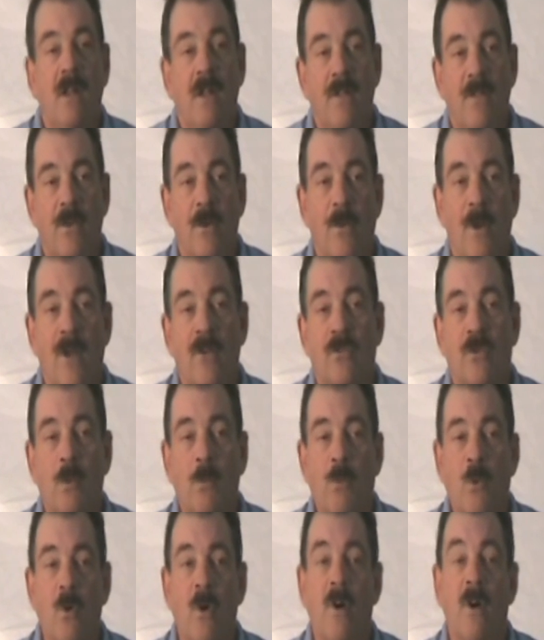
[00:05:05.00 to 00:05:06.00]
The REST
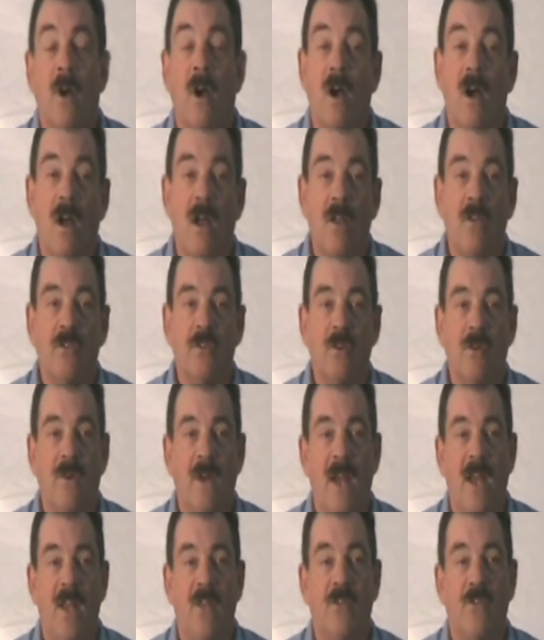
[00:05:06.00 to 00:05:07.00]
report also
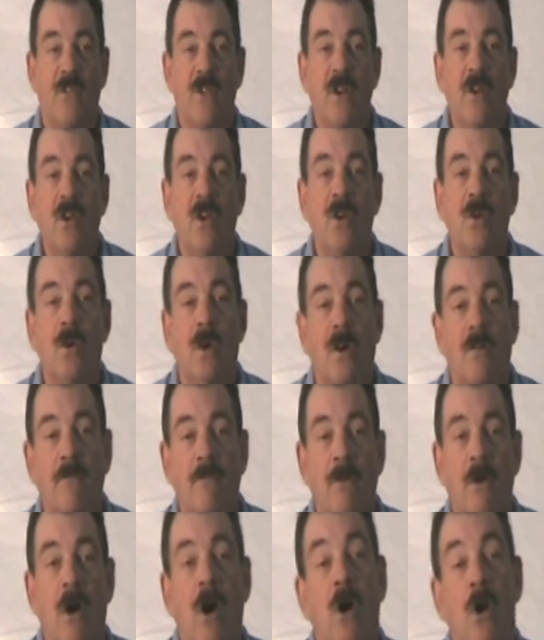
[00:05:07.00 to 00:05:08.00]
has the new
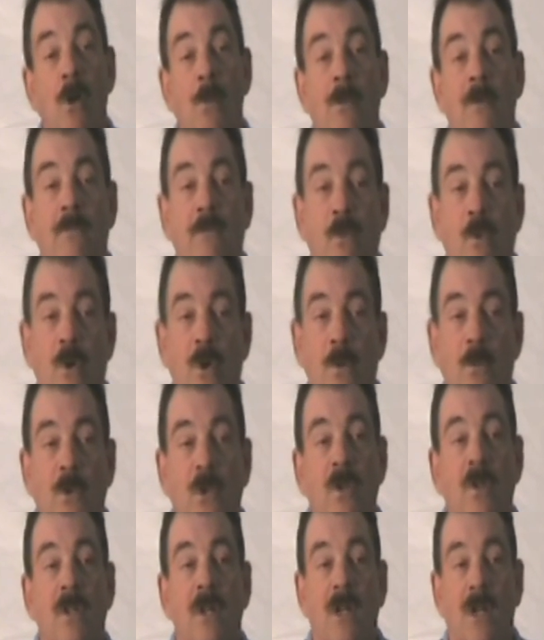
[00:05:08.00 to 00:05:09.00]
Home
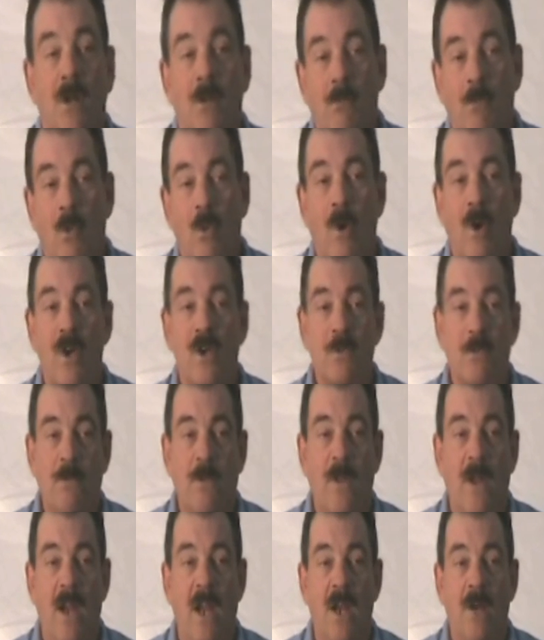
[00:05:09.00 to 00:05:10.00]
Affordable Mortgage
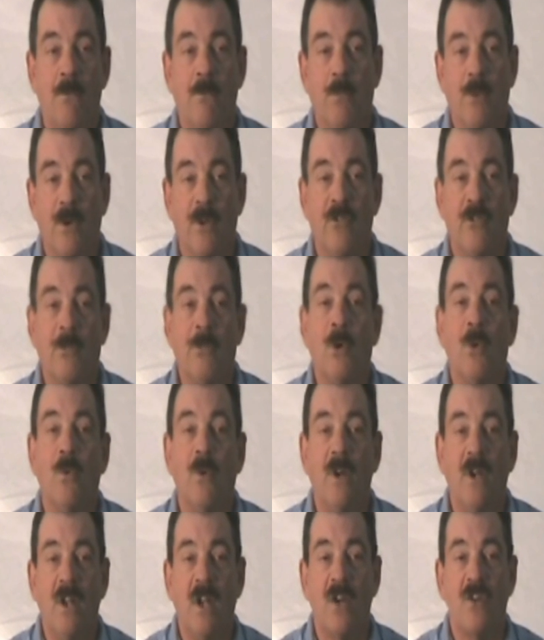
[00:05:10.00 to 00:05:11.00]
Plan Principal
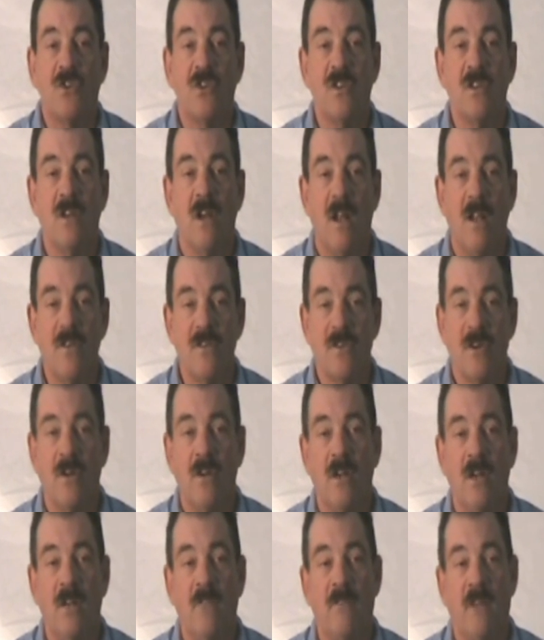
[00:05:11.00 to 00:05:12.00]
Reduction
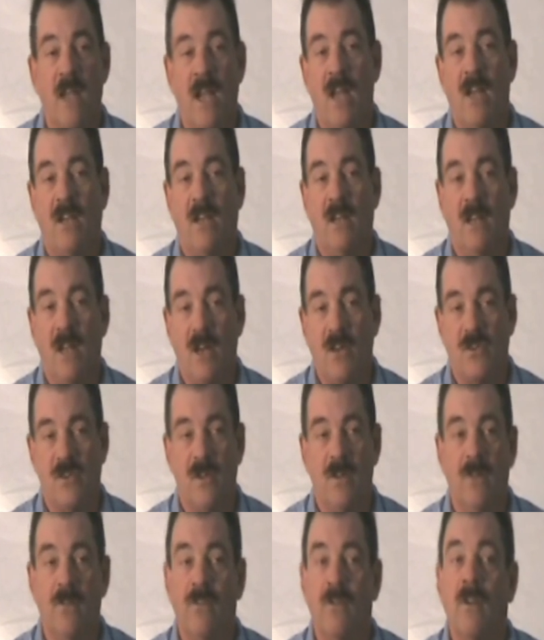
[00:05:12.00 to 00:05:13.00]
Alternative
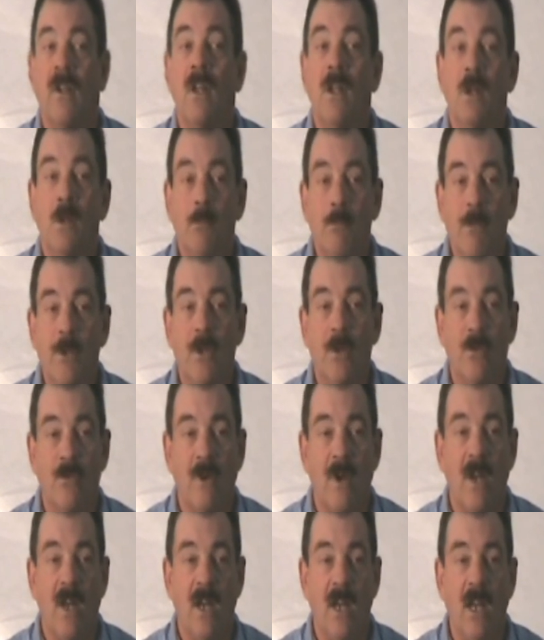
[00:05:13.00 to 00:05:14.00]
calculations built
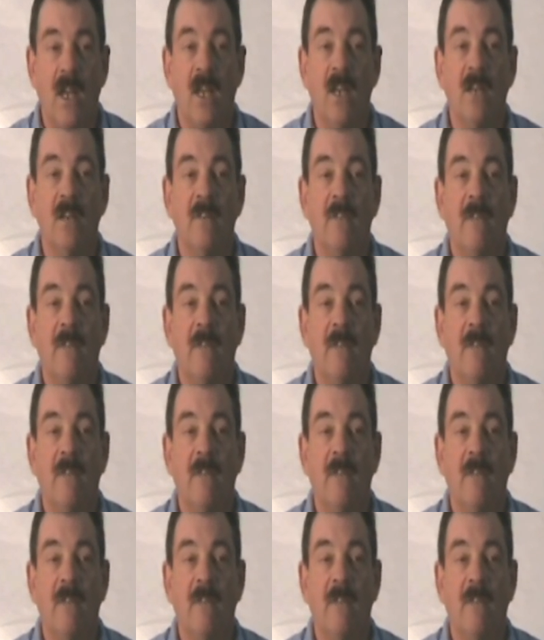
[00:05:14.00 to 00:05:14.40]
right in.